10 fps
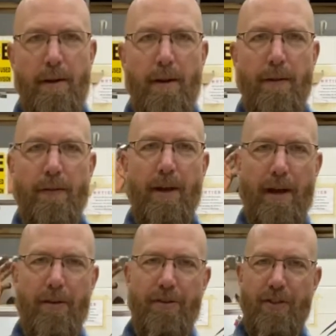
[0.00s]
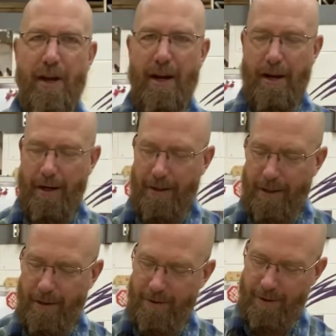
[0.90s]
The other thing I need to
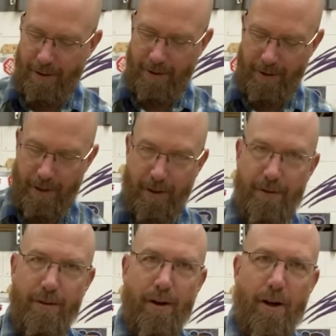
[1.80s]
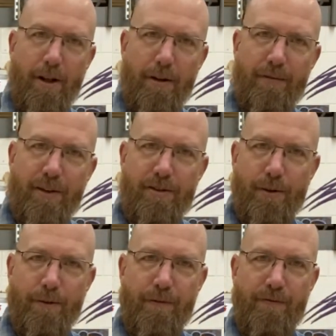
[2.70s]
consider is all of this
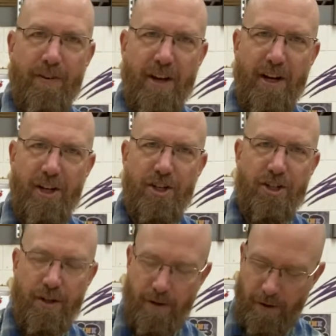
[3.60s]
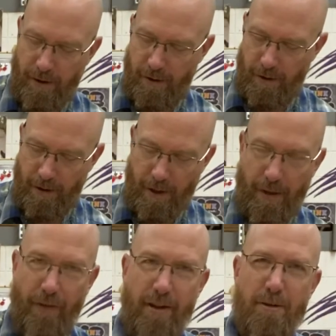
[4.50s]
old finish
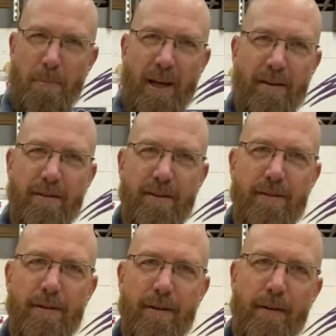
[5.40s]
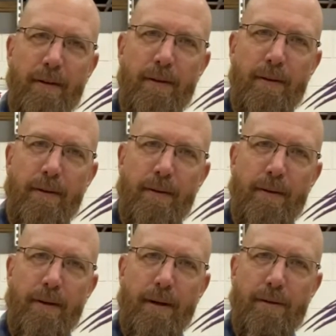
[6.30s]
on these pieces
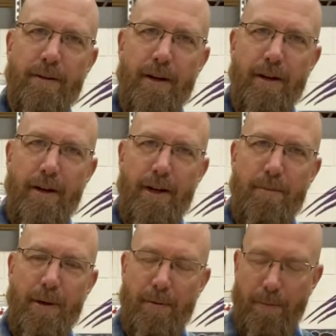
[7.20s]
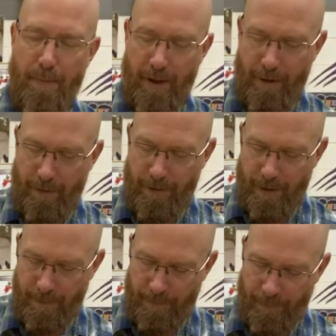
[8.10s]
is going to need to be removed,
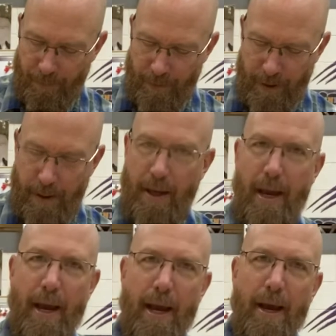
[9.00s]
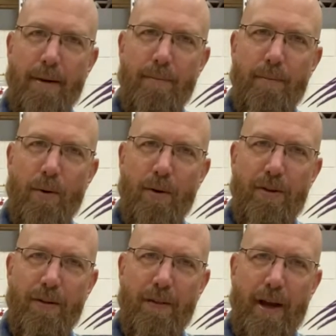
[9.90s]
and more
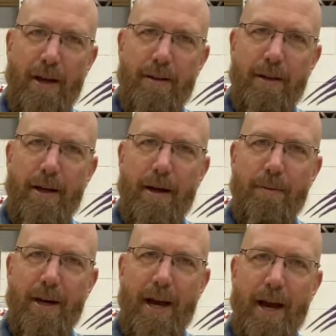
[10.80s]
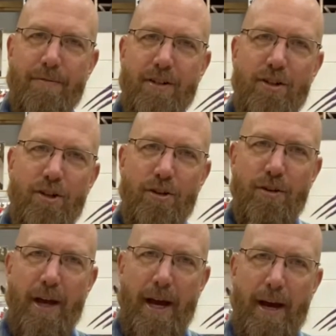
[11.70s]
than likely I'm going to have to do
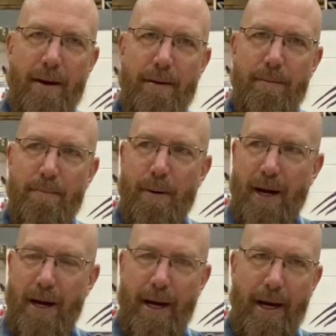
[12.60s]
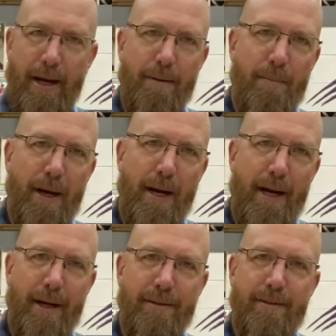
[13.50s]
that by
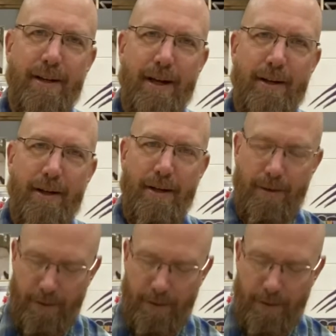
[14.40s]
hand sanding.